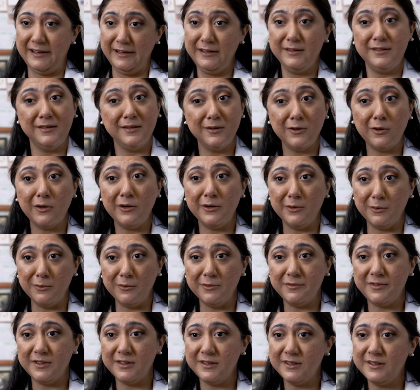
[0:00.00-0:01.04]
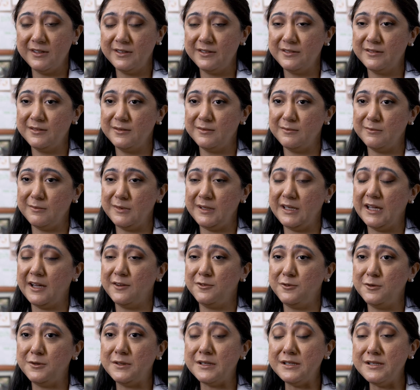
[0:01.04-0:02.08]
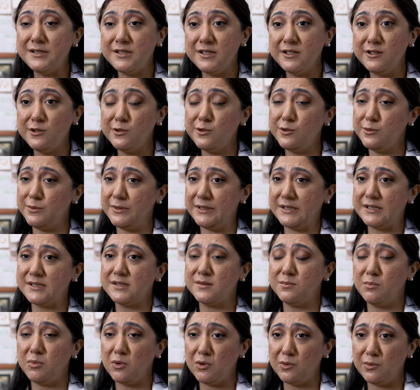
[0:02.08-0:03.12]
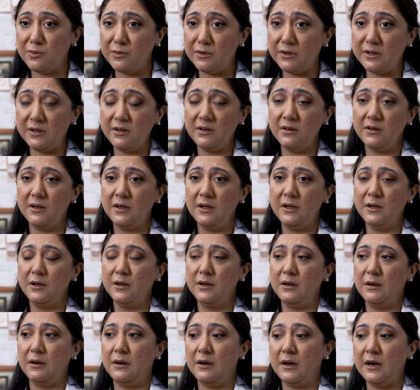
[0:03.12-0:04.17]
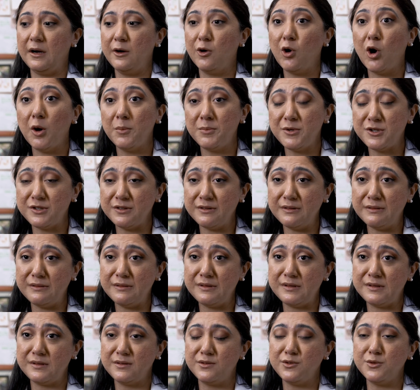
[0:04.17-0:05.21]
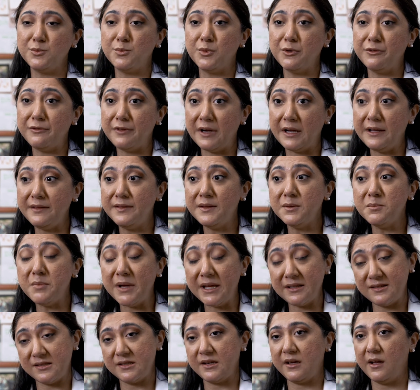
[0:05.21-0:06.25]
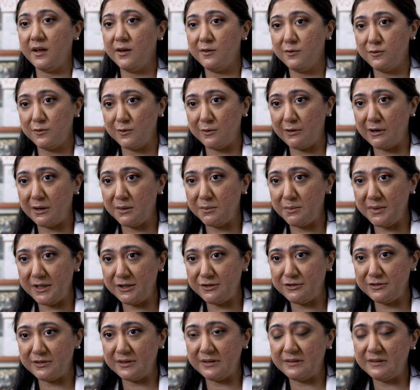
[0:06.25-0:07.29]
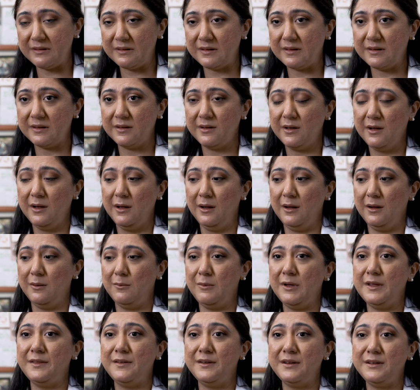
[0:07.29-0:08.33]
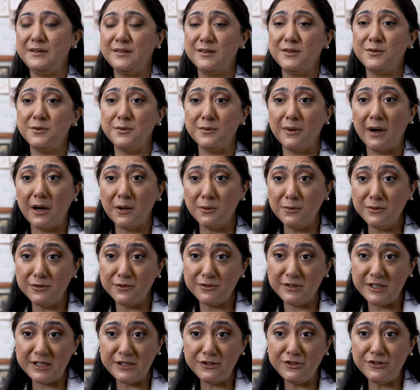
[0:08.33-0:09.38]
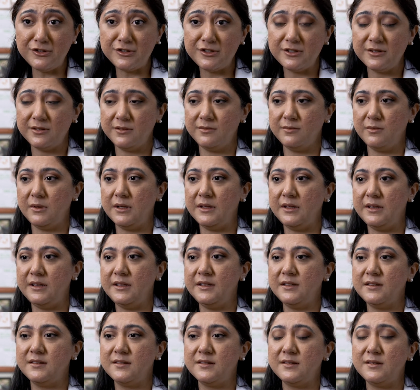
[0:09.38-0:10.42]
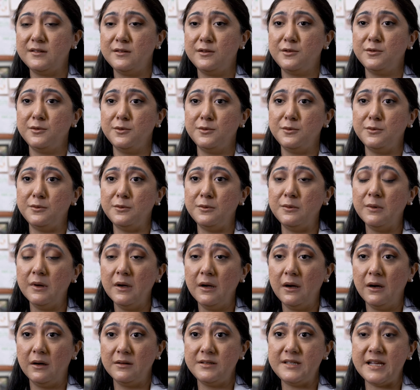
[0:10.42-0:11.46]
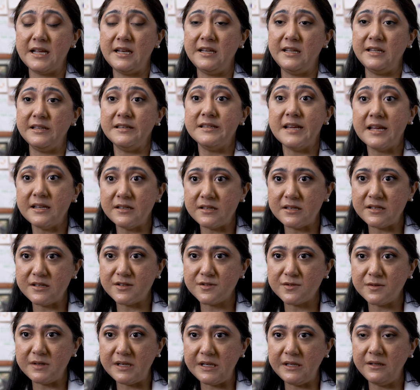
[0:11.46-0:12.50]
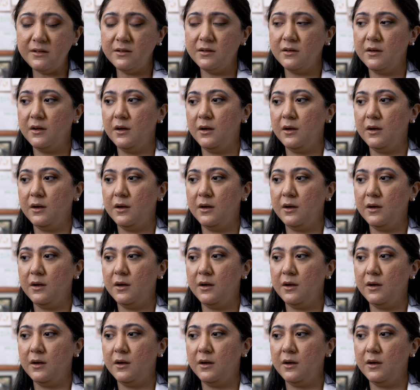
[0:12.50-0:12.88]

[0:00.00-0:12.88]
It's not over. We have to continue to explore our options to provide the best care for our patients, whether it's through outreach, whether it's through teledentistry,